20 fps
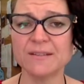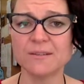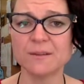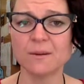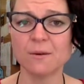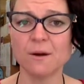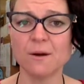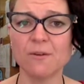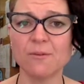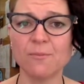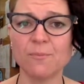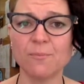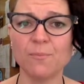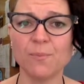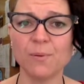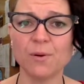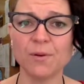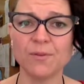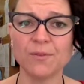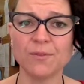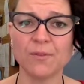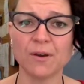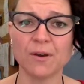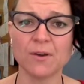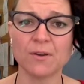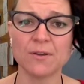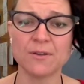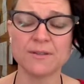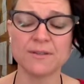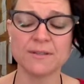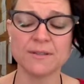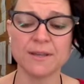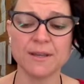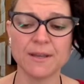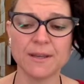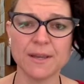so I'll put those